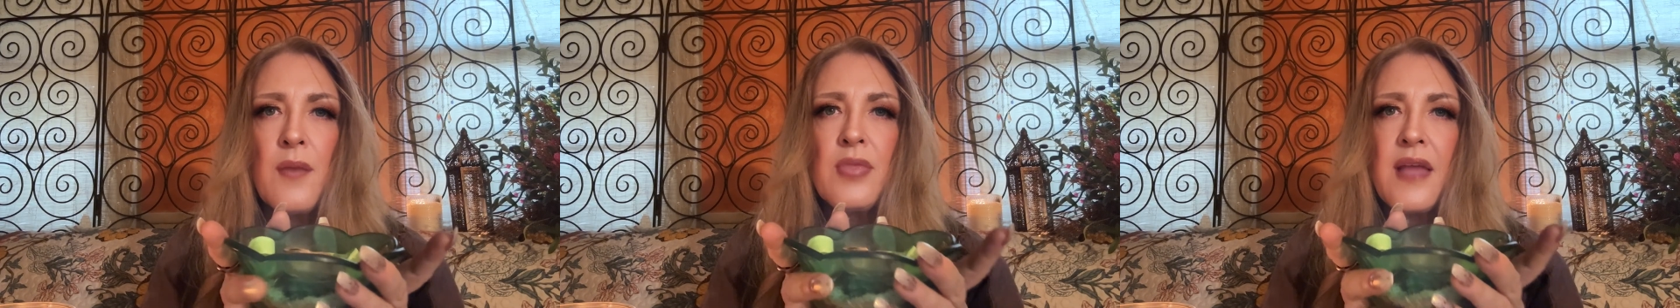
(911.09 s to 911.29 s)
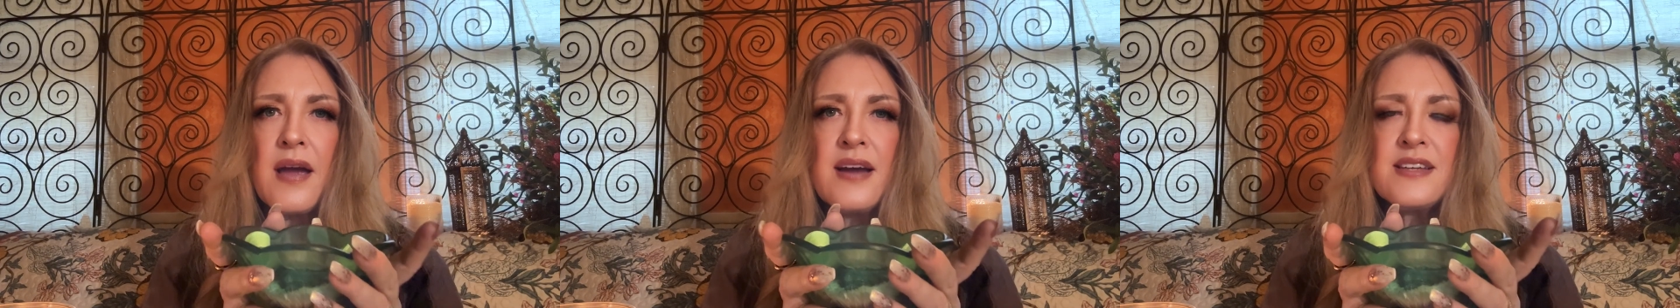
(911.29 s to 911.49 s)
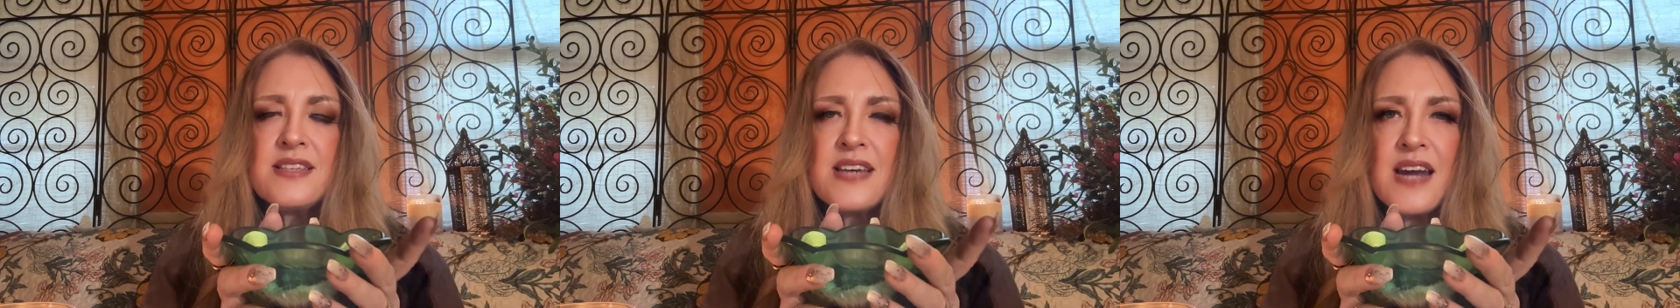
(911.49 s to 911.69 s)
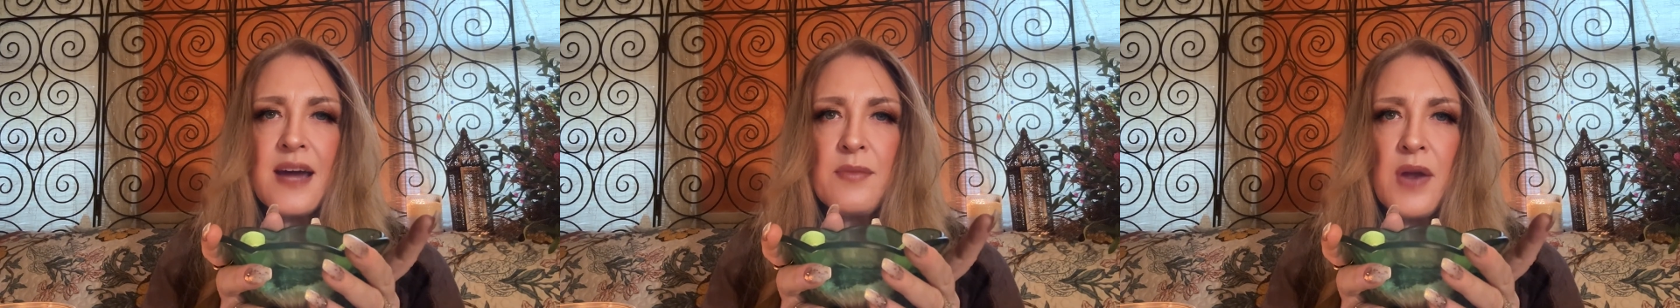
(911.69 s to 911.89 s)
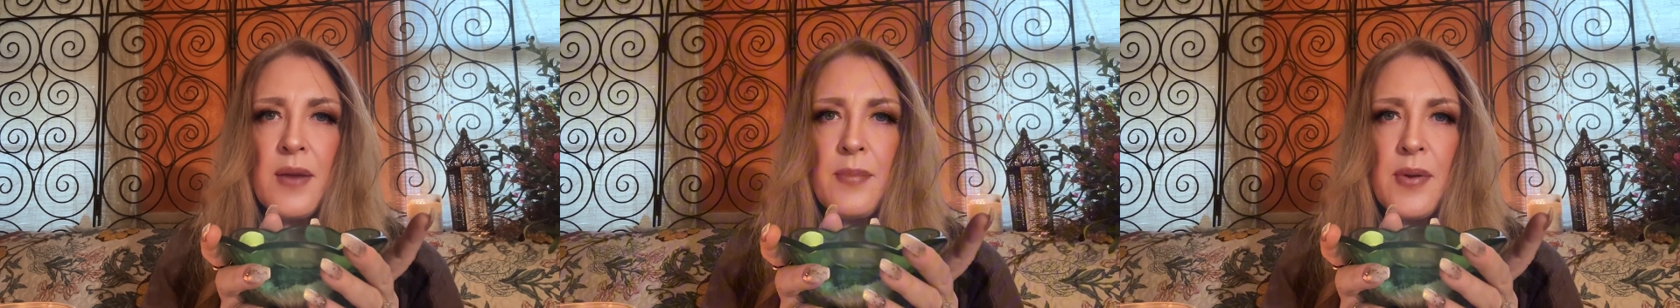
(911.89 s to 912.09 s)
like I said,
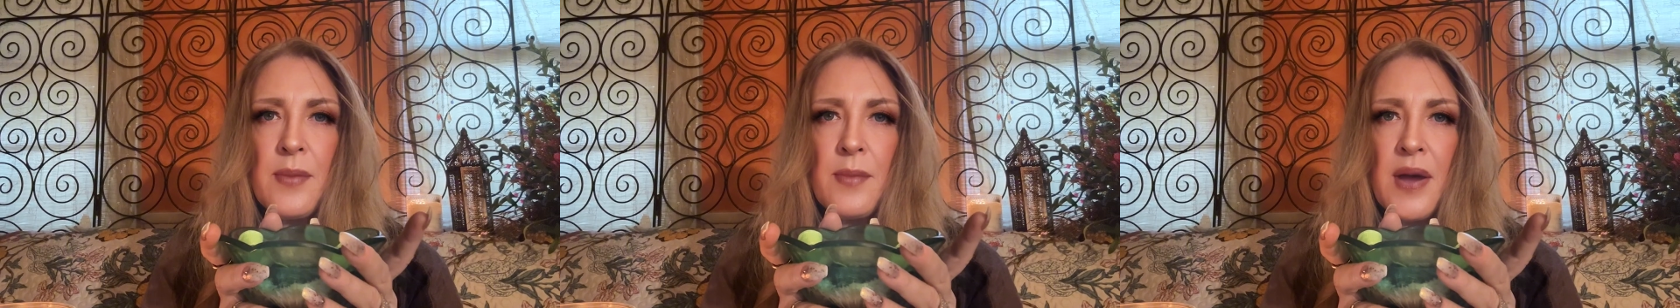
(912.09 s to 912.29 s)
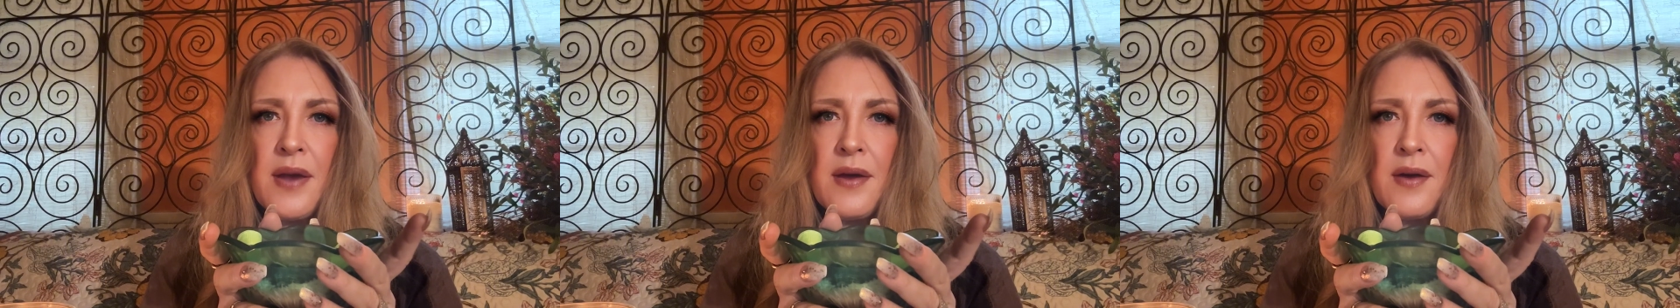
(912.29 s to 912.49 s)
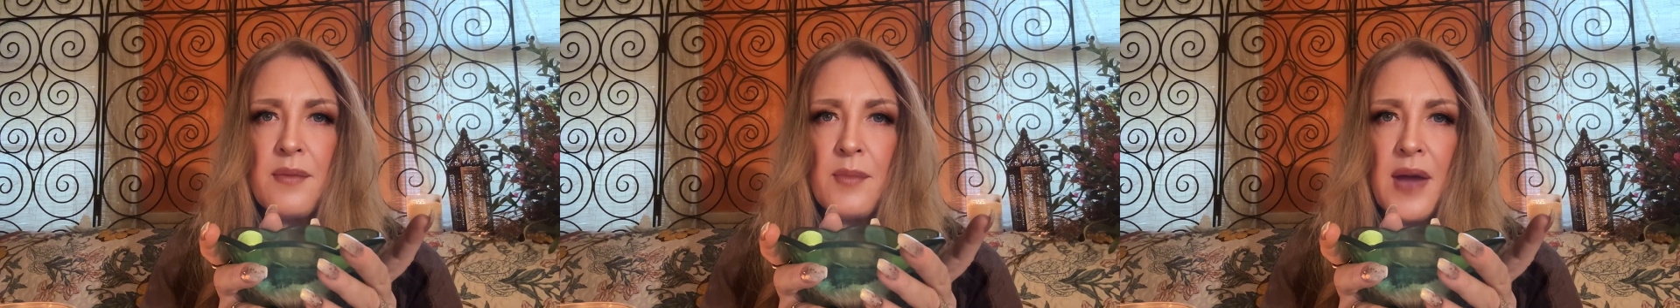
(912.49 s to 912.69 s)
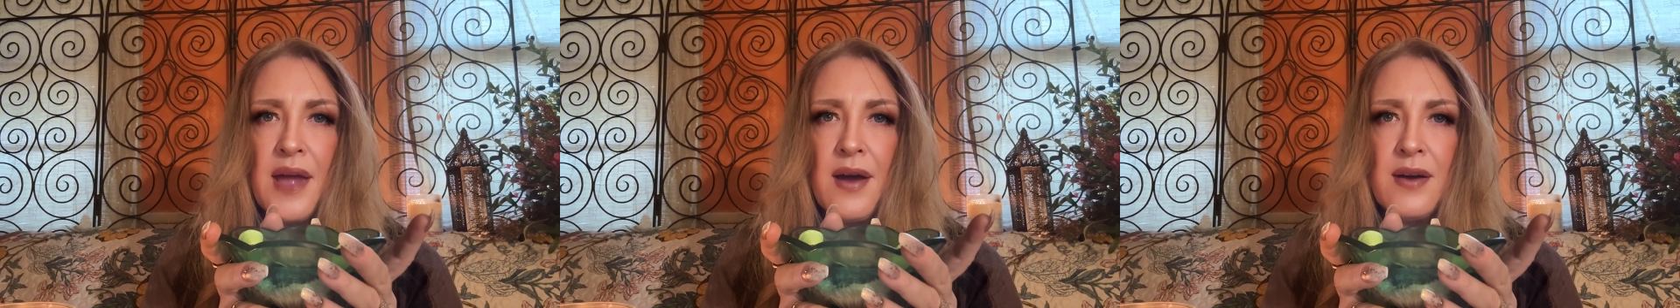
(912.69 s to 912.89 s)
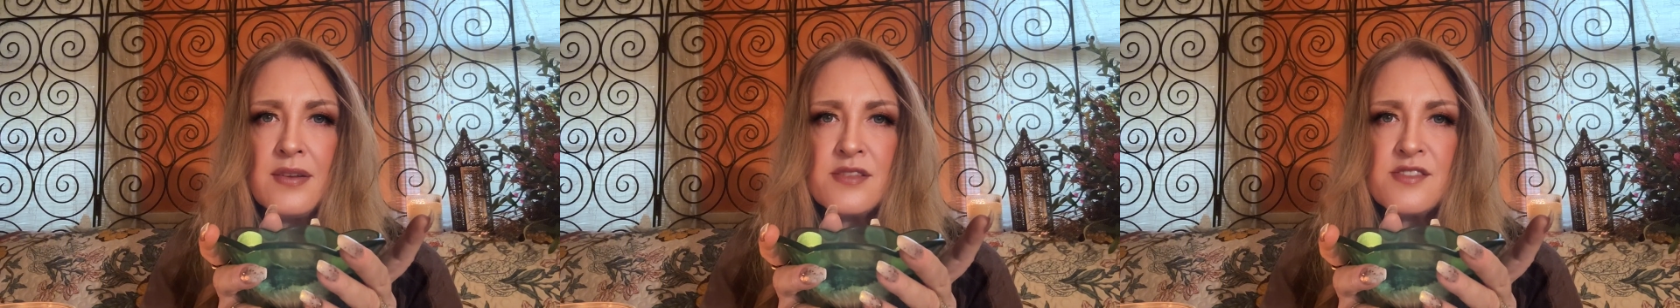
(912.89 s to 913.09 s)
I'm gonna put mine on my
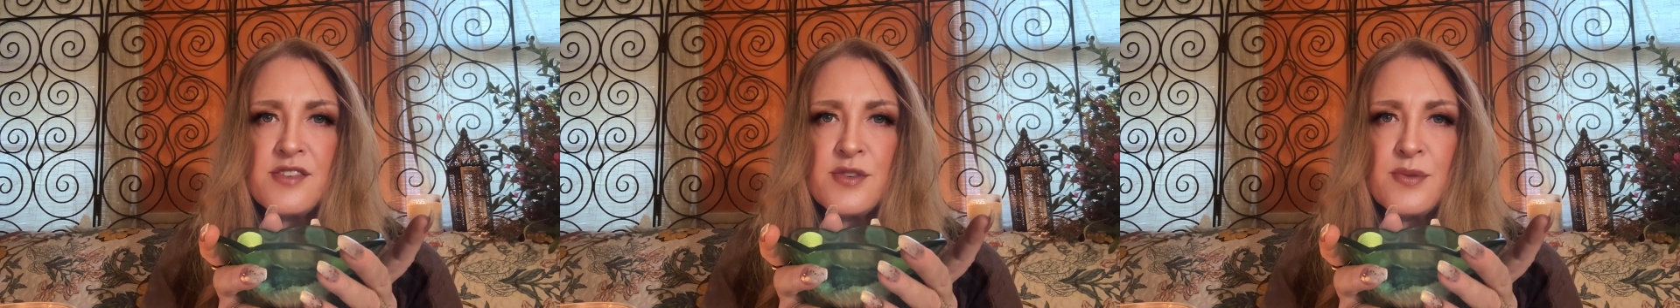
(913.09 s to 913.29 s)
altar,